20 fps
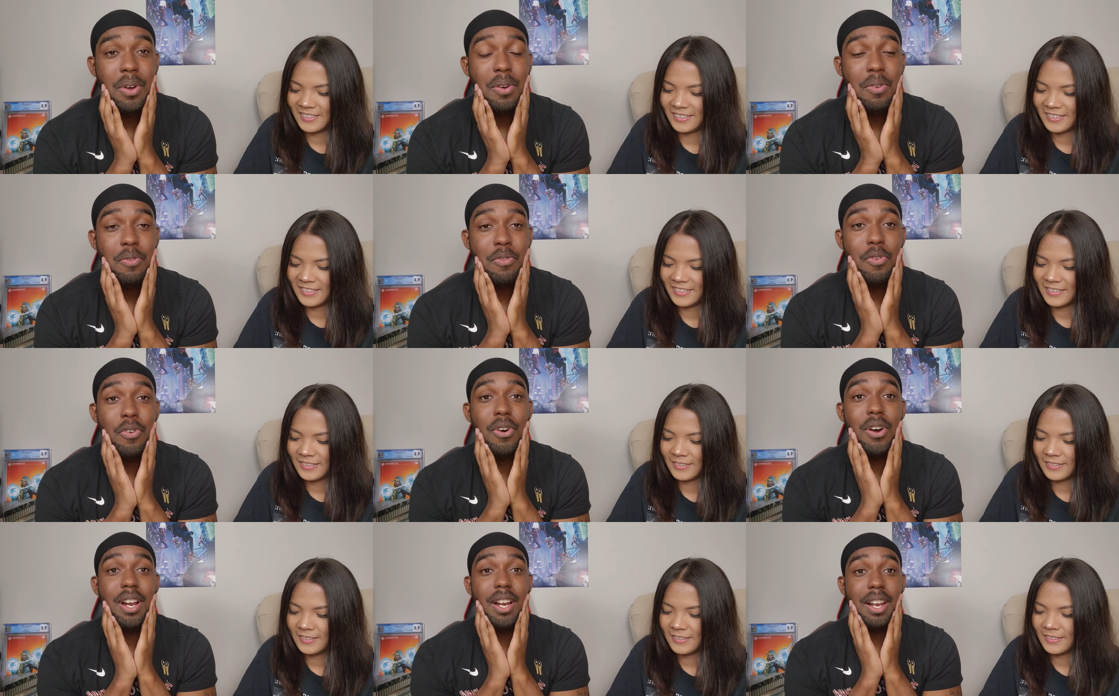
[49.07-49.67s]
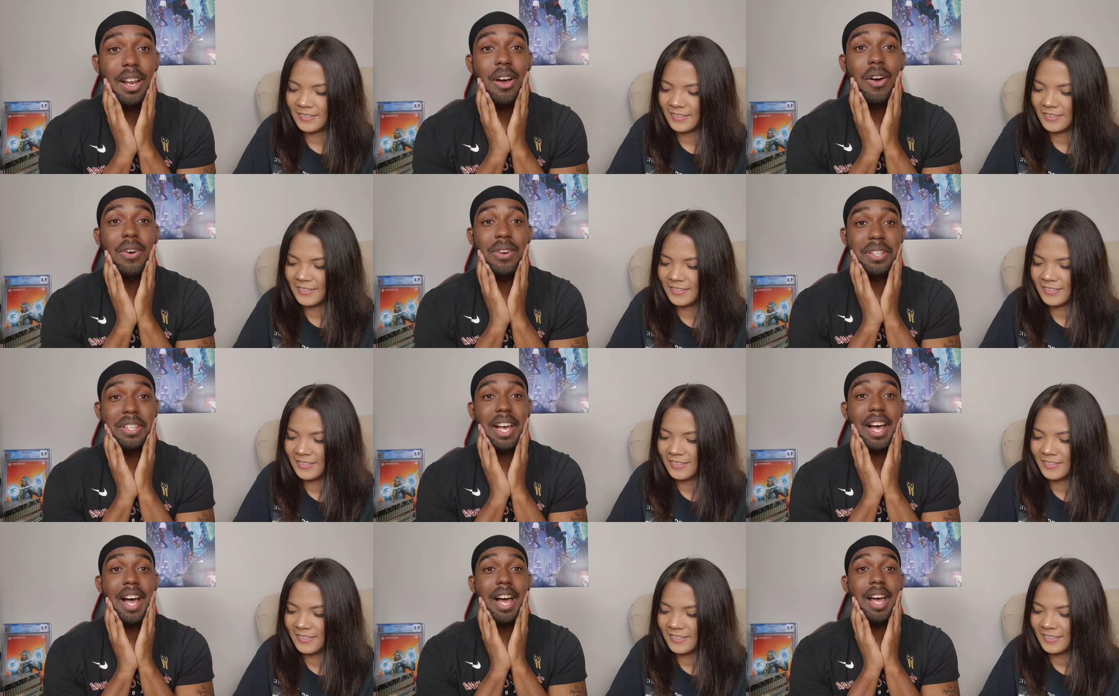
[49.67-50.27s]
Speaker 1: for a long
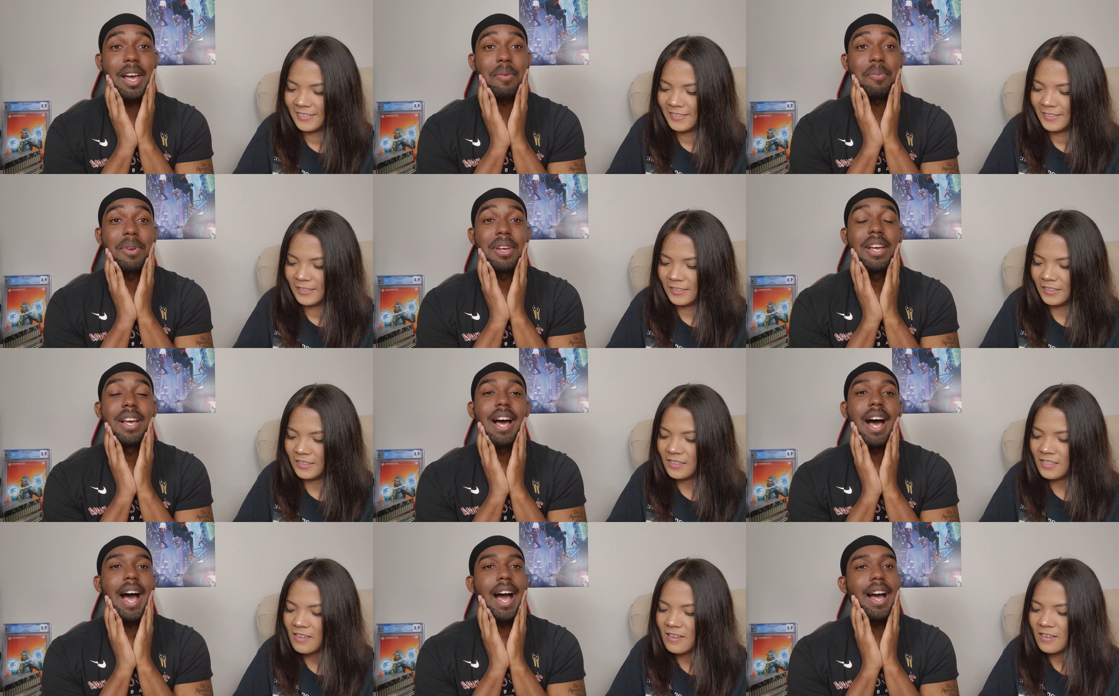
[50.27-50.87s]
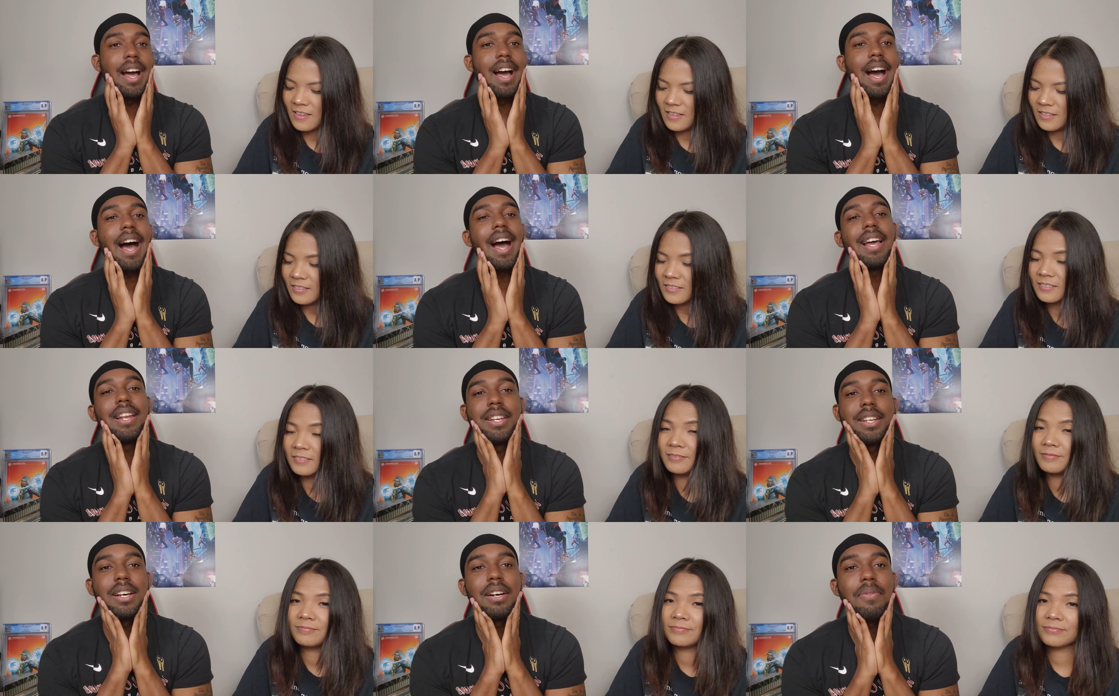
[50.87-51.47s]
time. Uh -huh.
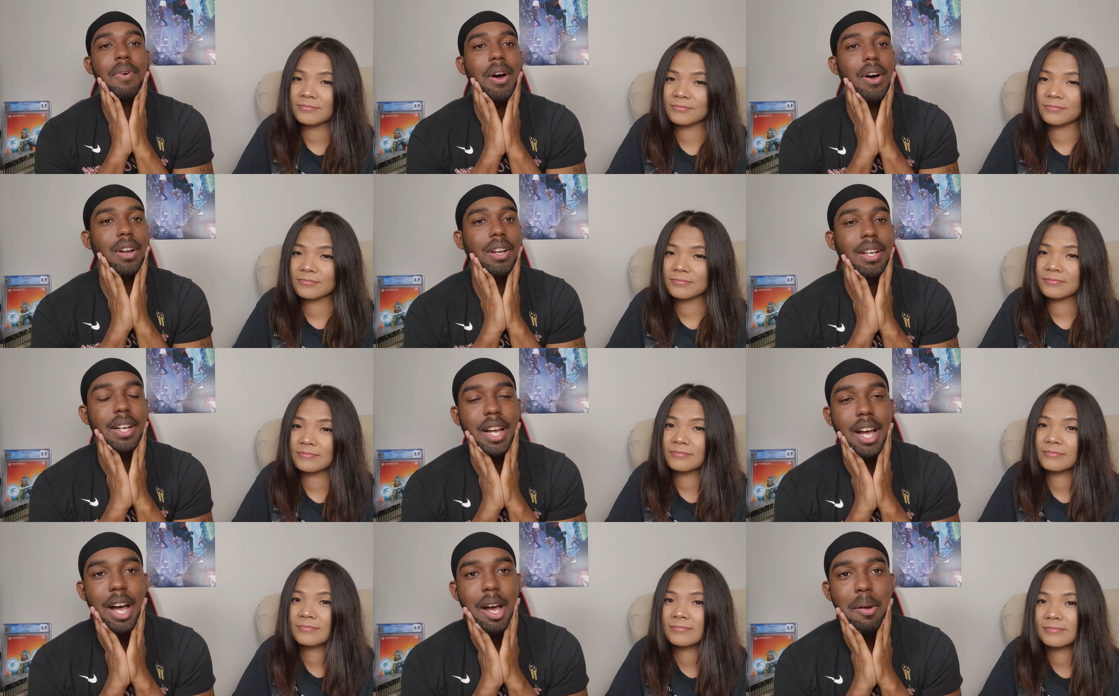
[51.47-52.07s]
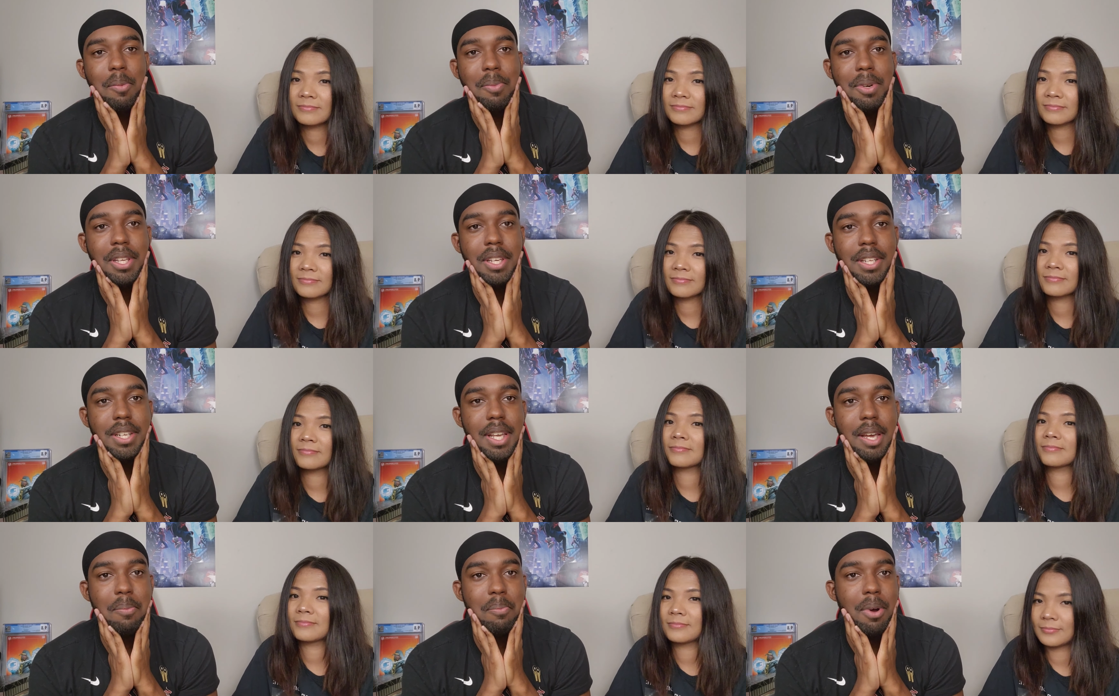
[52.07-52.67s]
I love all the comedy
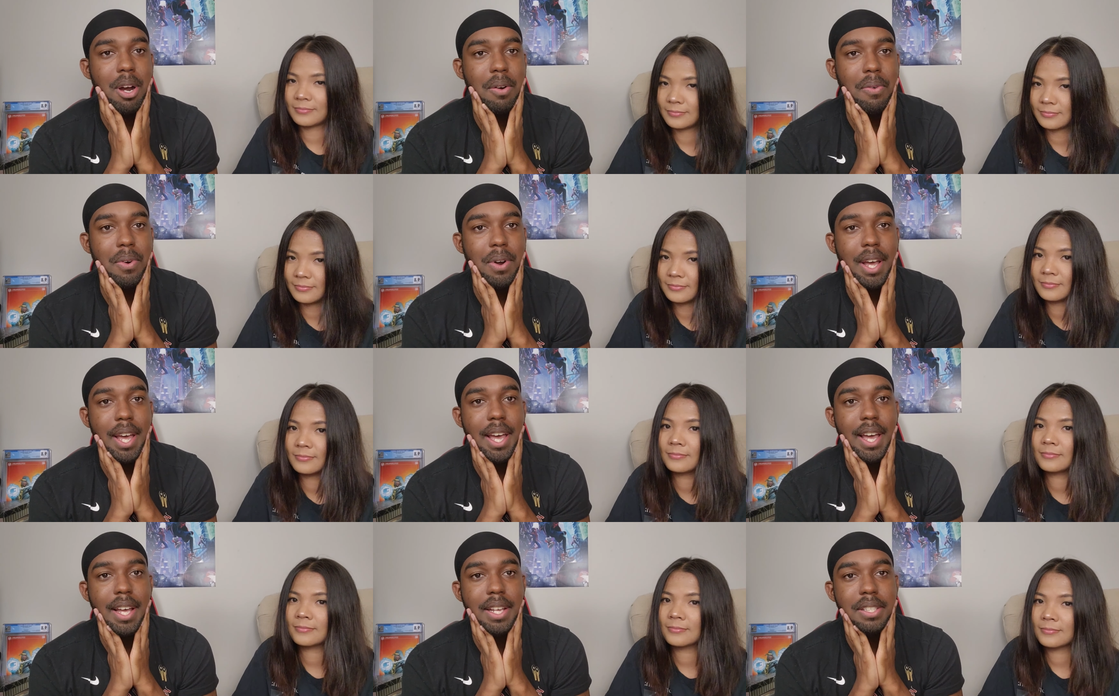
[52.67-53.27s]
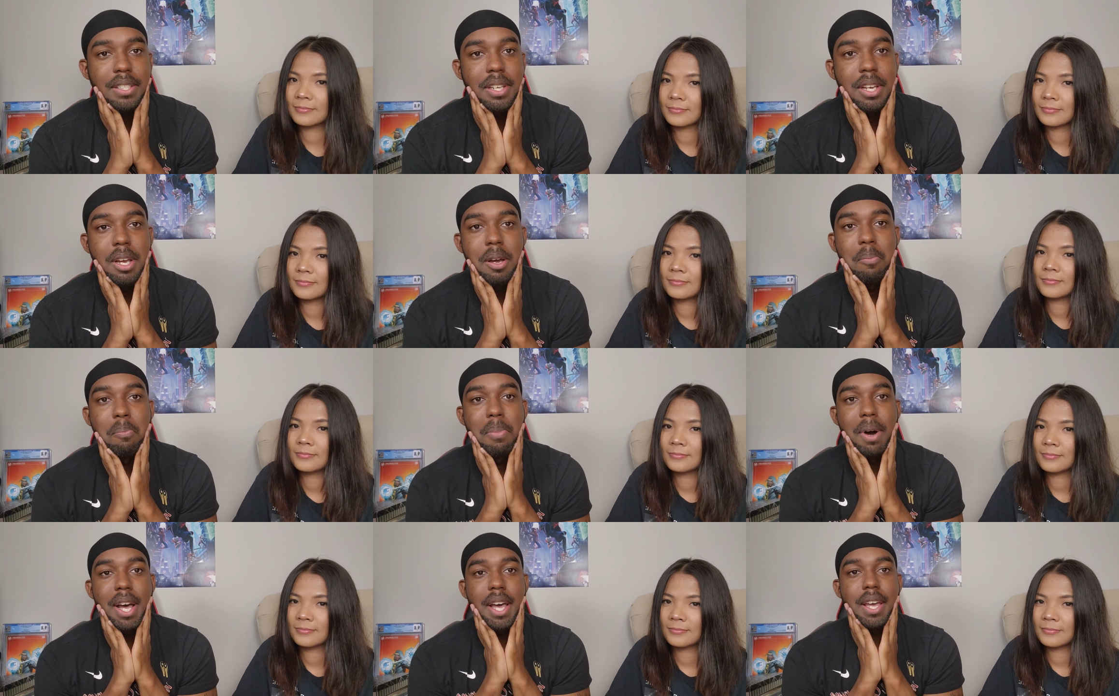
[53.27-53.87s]
that Marvel has,
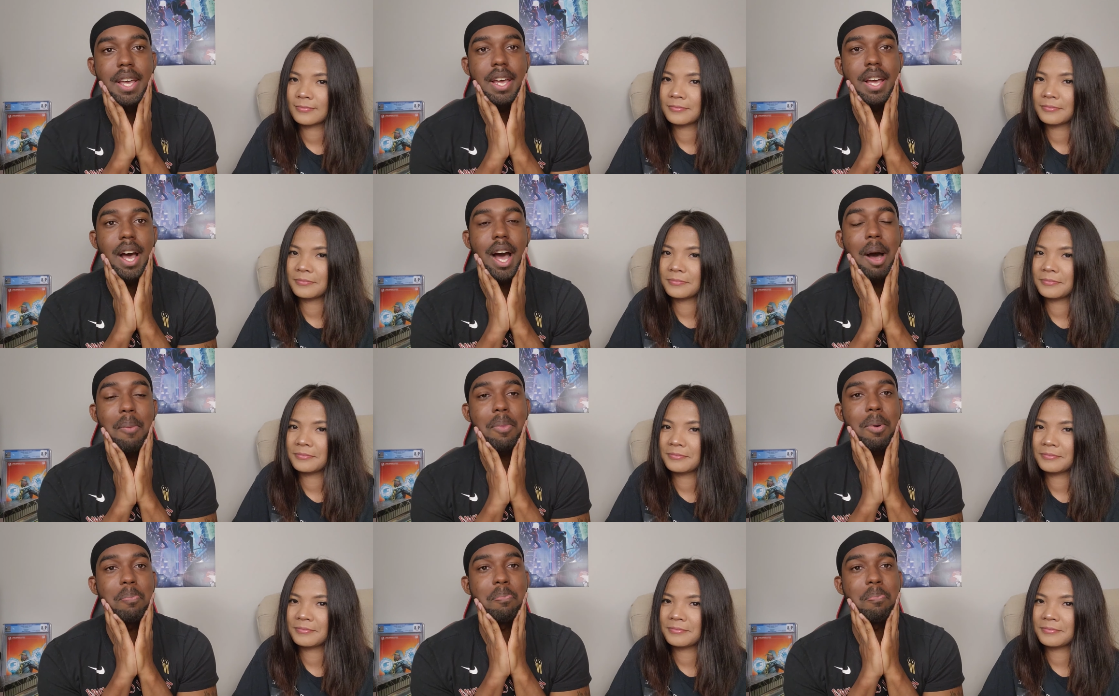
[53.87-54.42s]
but I'm a